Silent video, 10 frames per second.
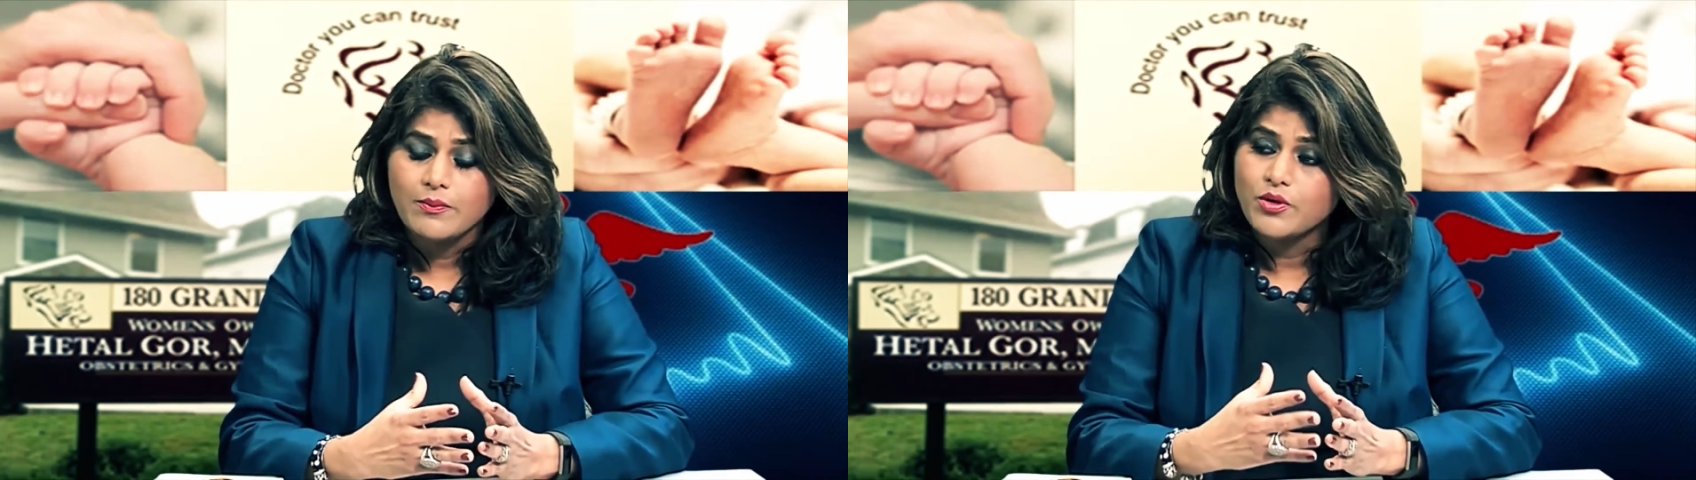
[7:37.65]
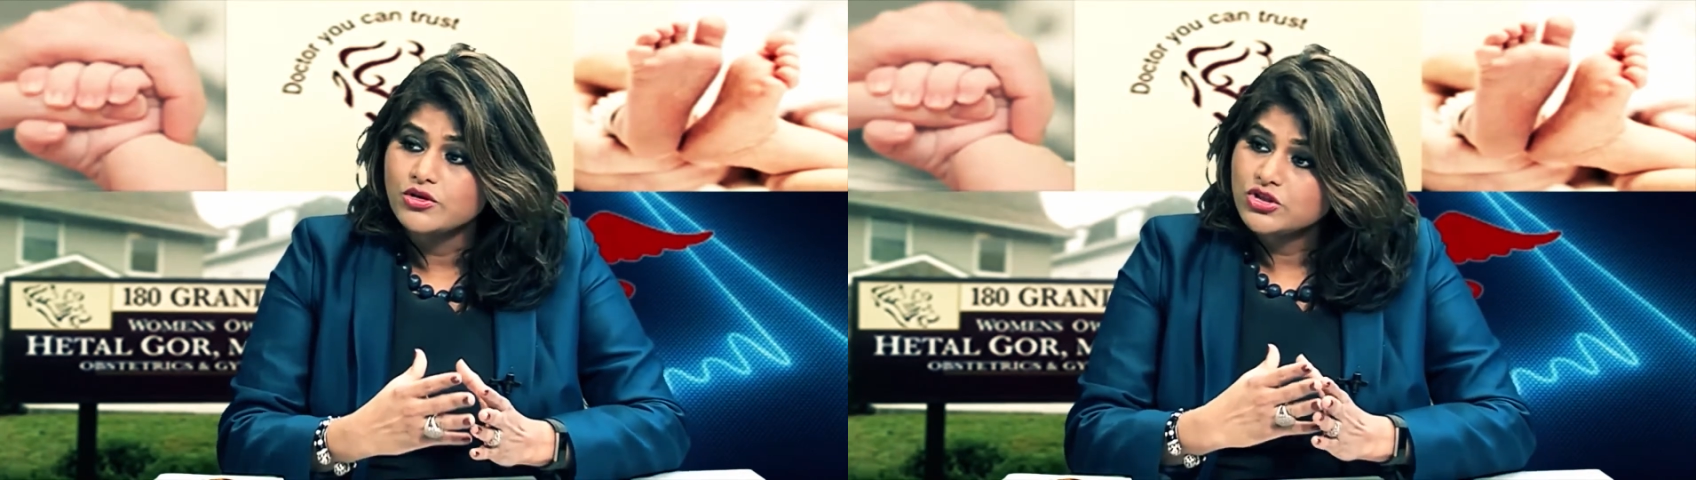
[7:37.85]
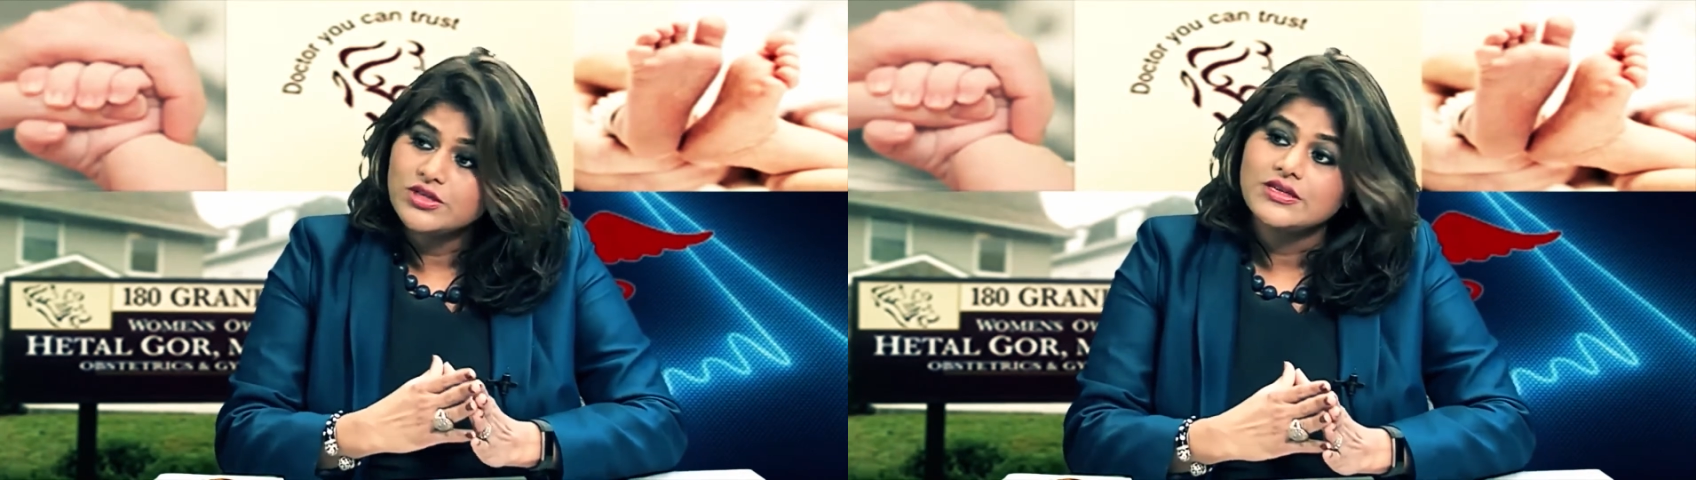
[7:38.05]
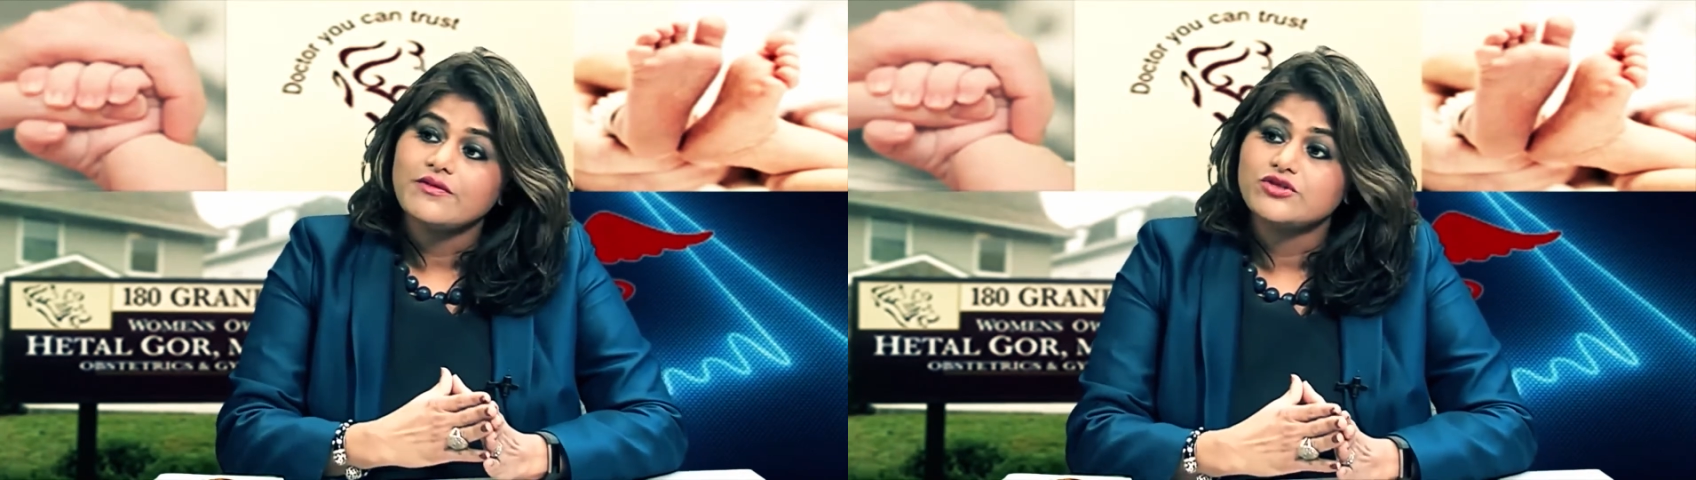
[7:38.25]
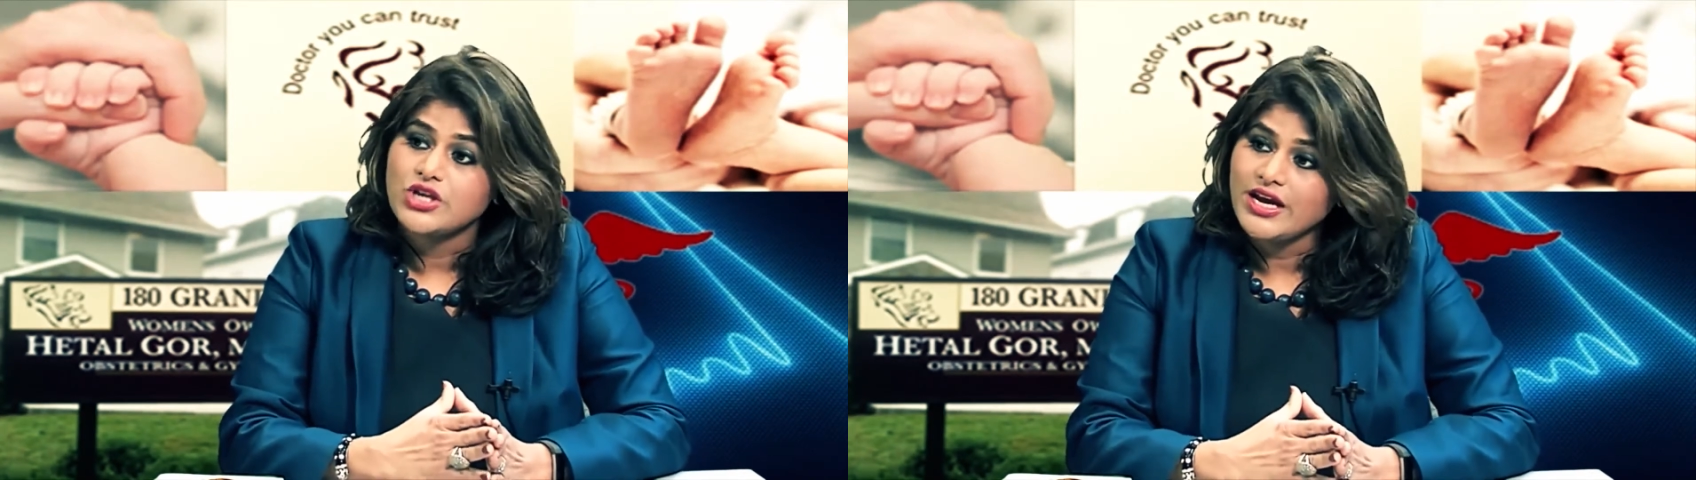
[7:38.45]
postures have
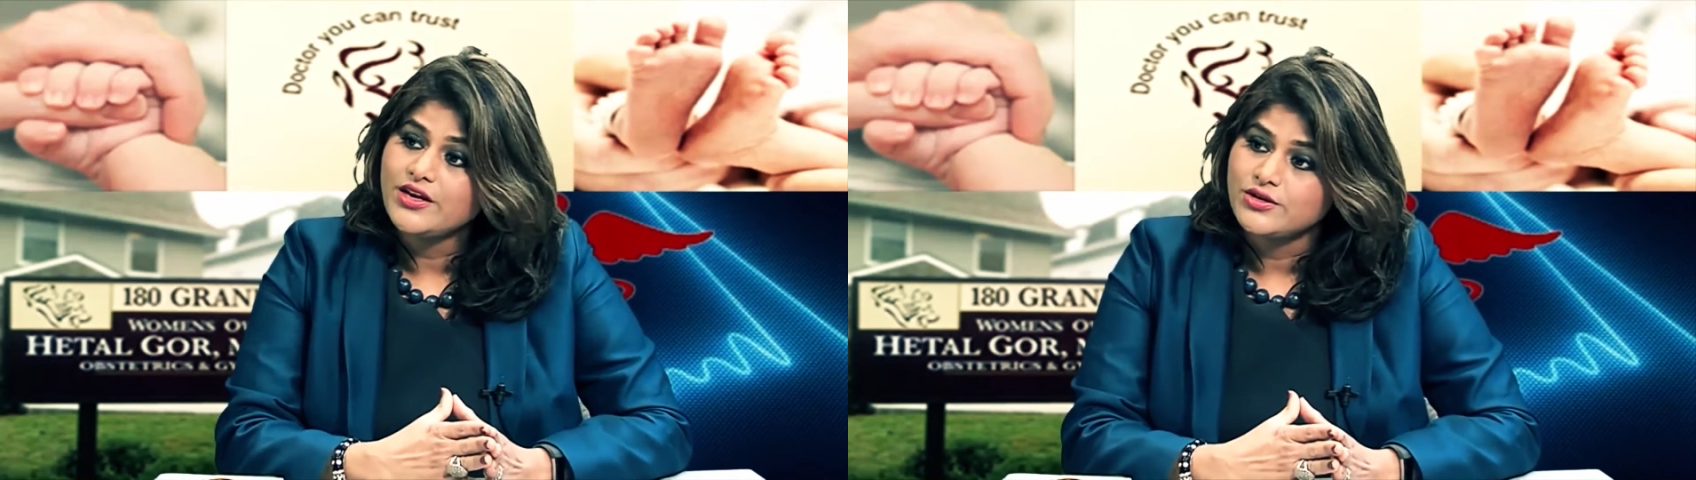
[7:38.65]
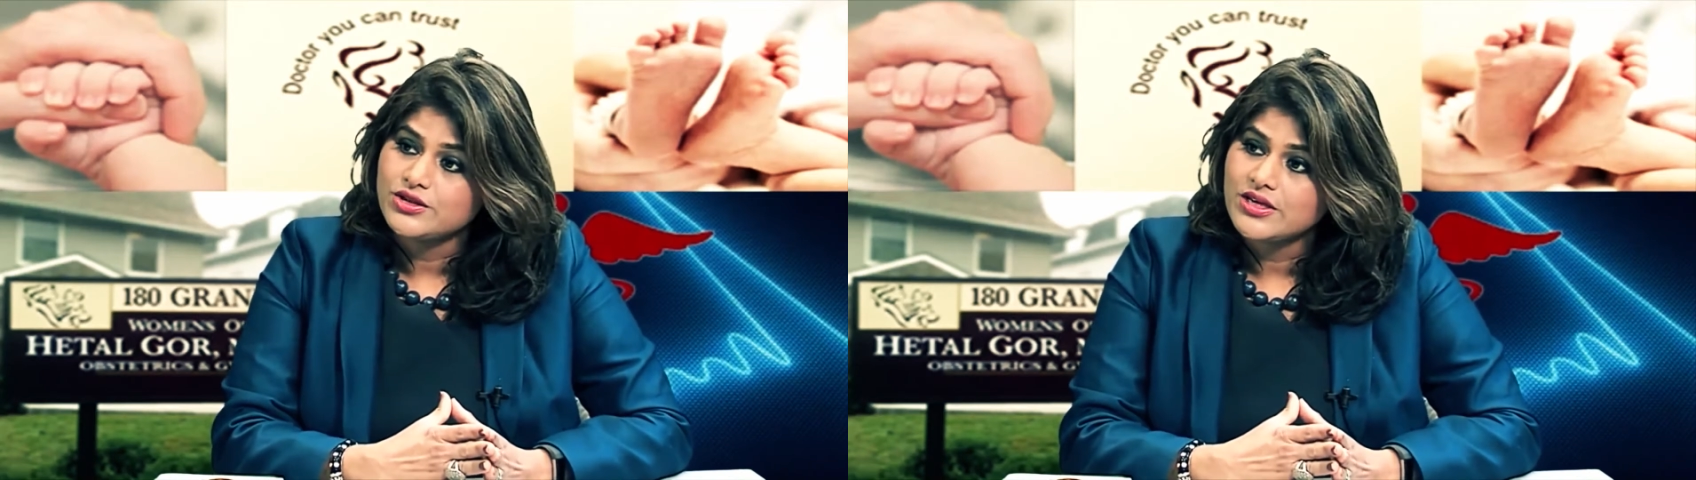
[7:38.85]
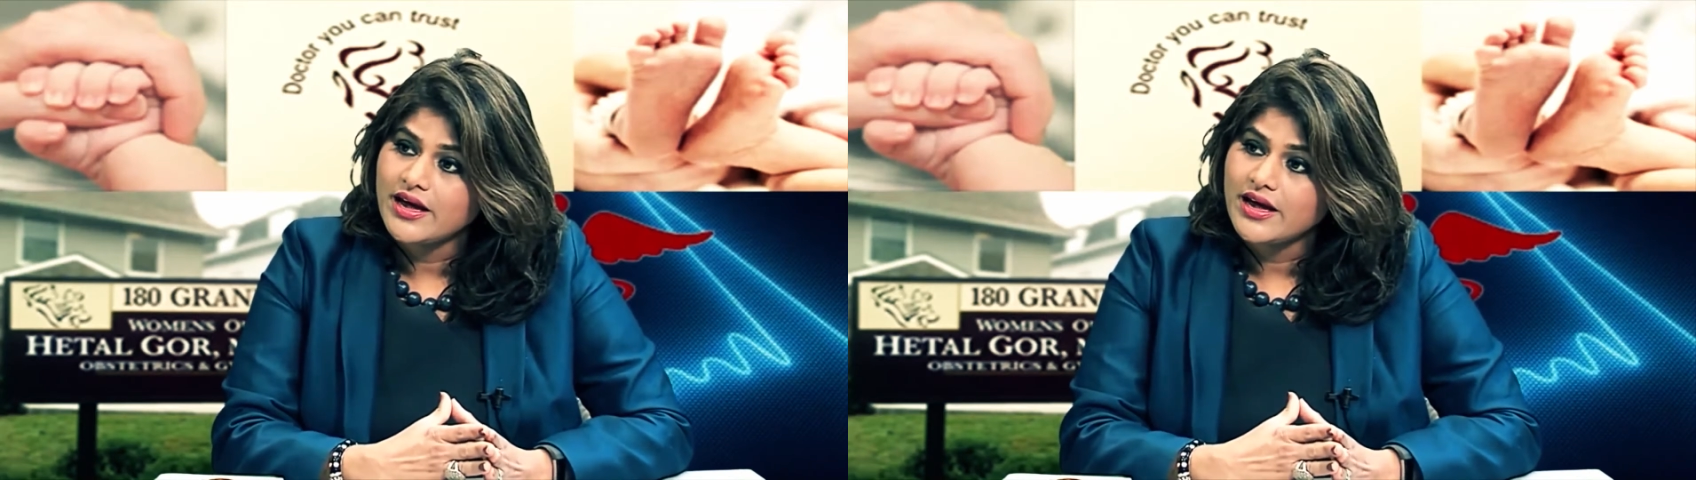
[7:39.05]
changed,